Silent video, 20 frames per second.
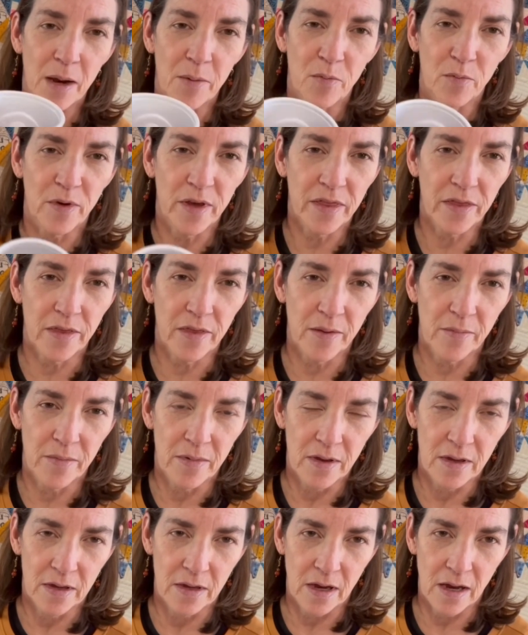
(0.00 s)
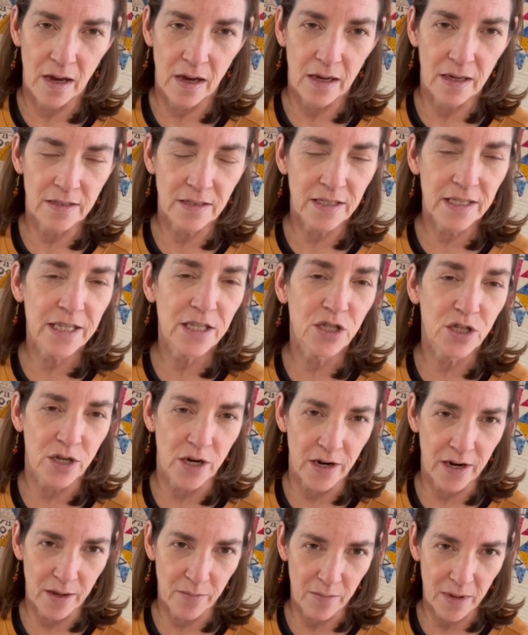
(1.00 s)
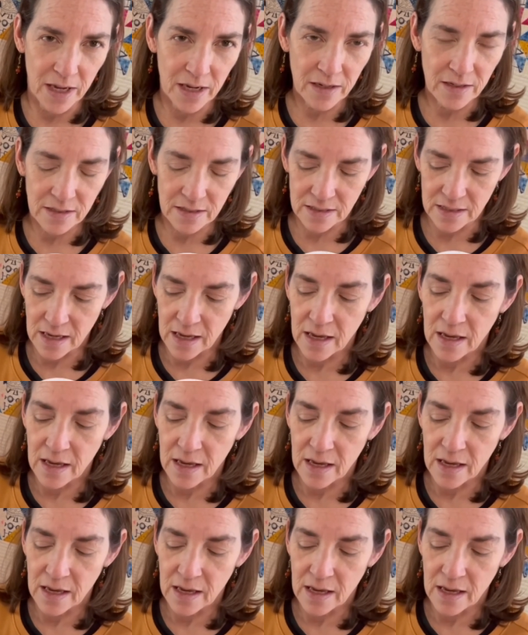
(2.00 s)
with seed starting mix.